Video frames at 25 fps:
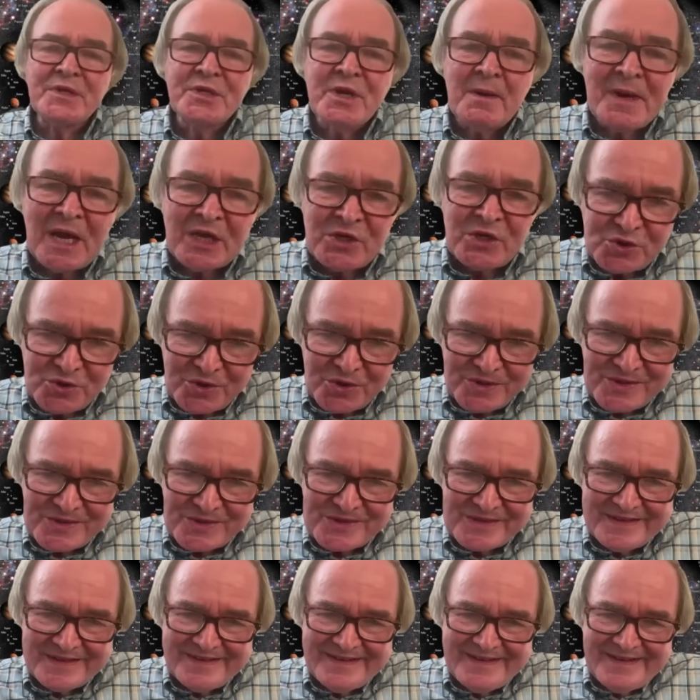
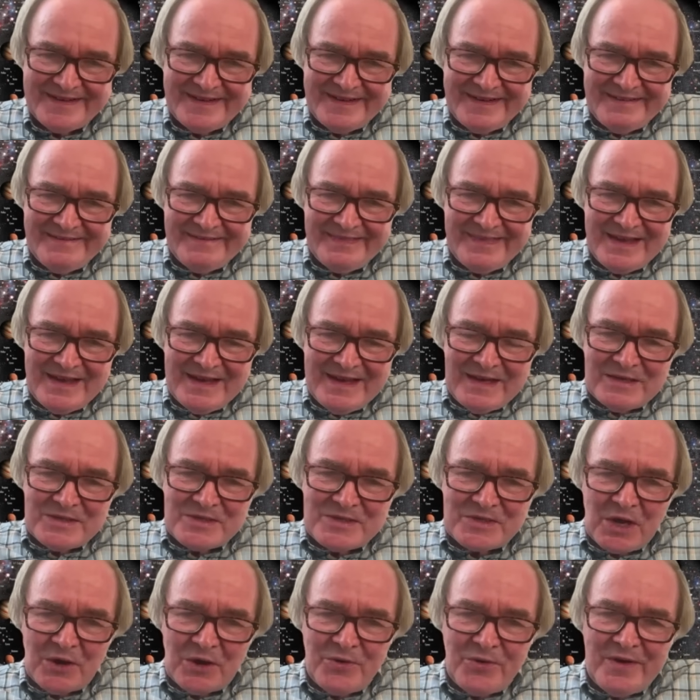dimensions.
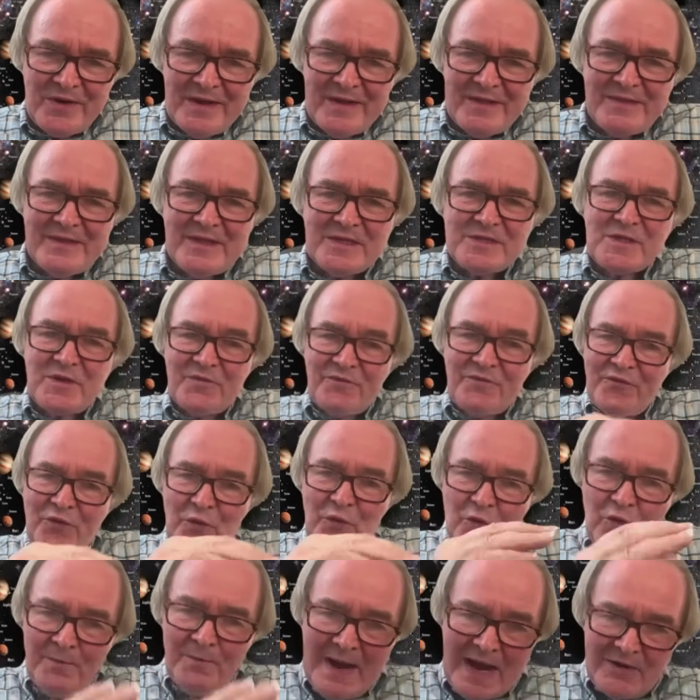So there's the
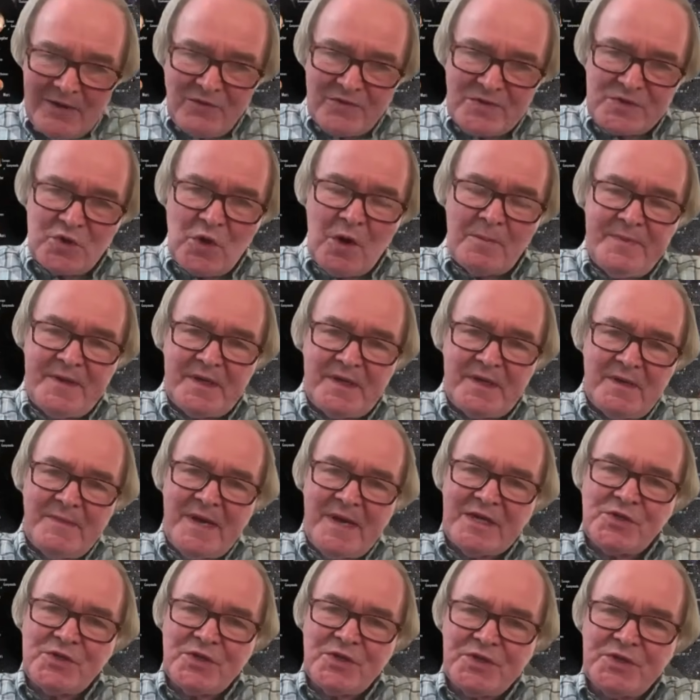4 macroscopic
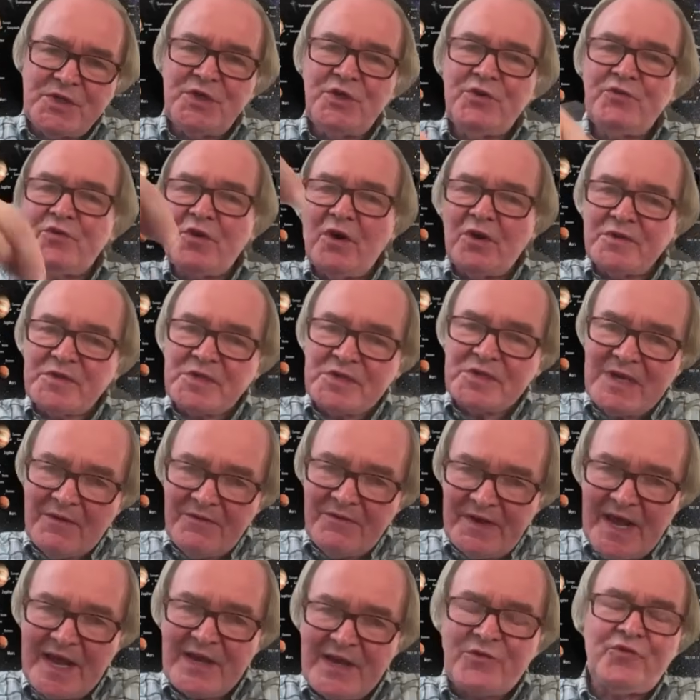dimensions, and you've got
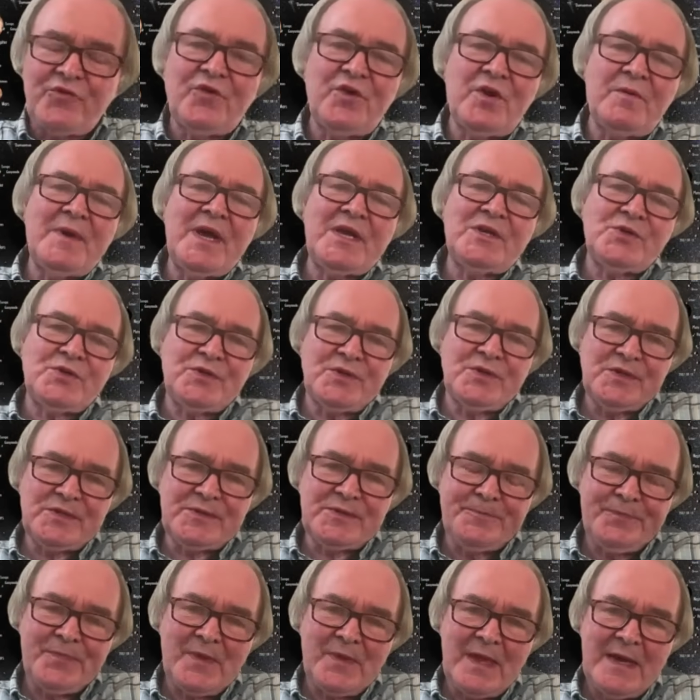7 extra dimensions.
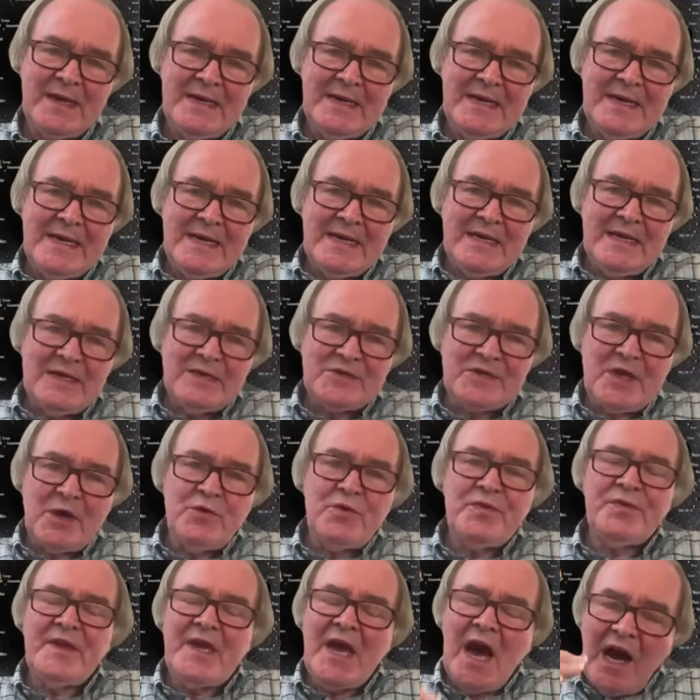
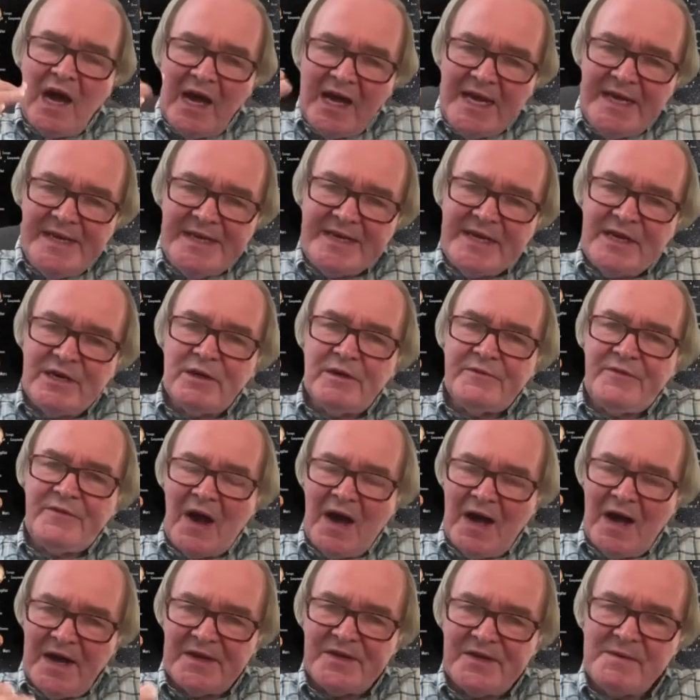So the idea of
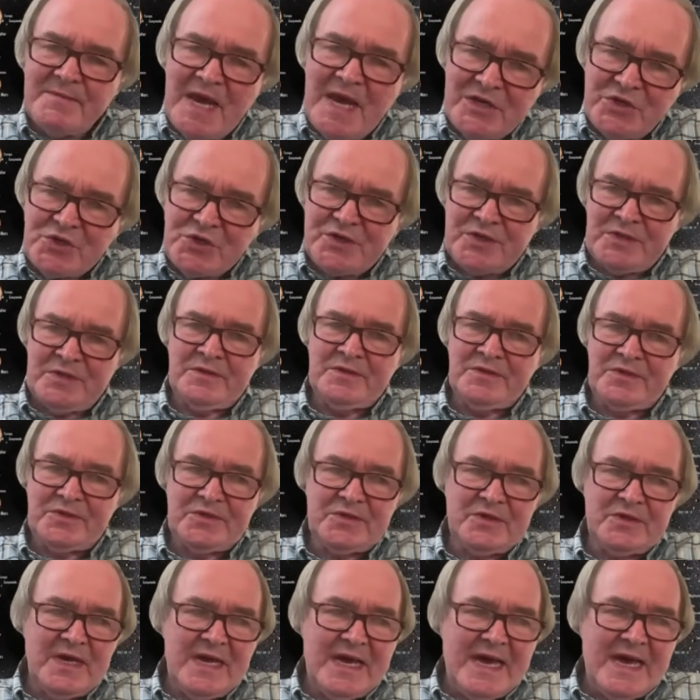higher
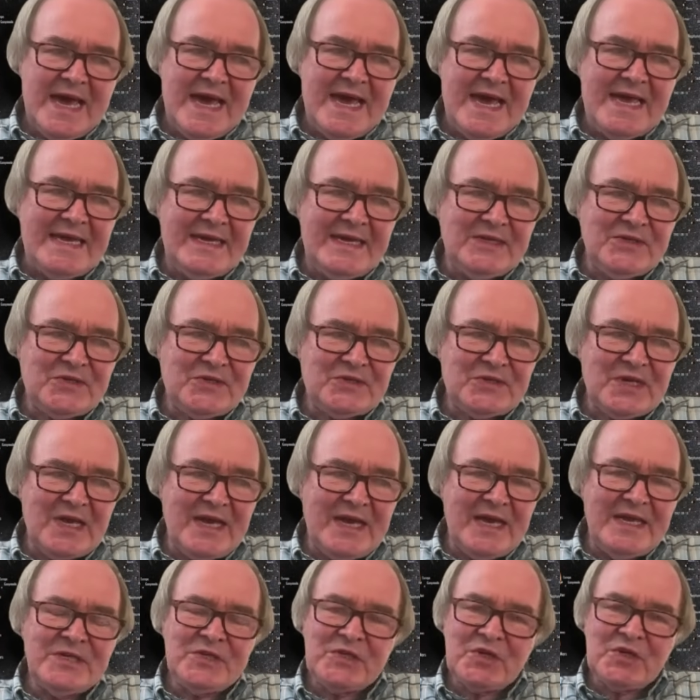dimensions is
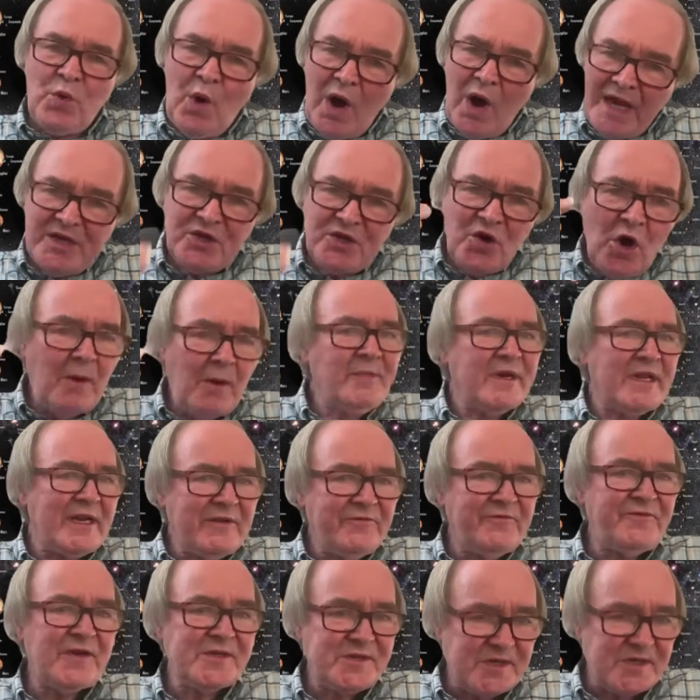quite common
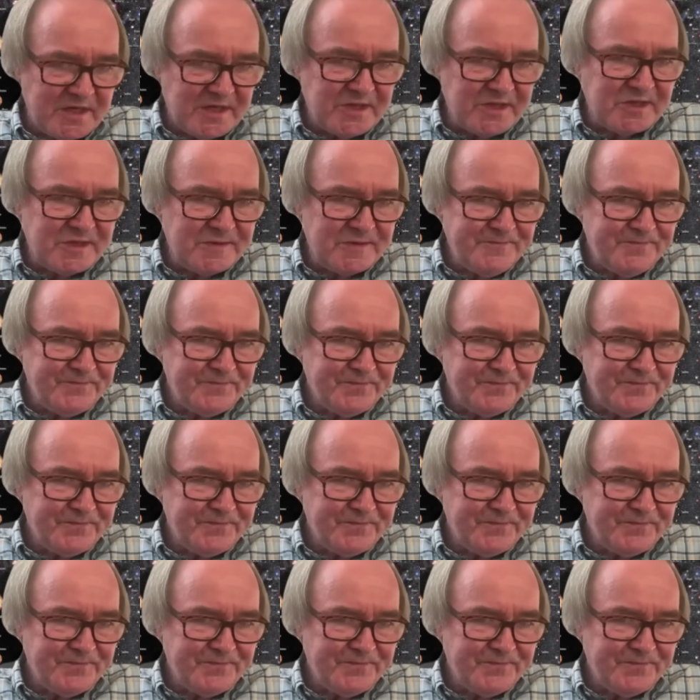in physics.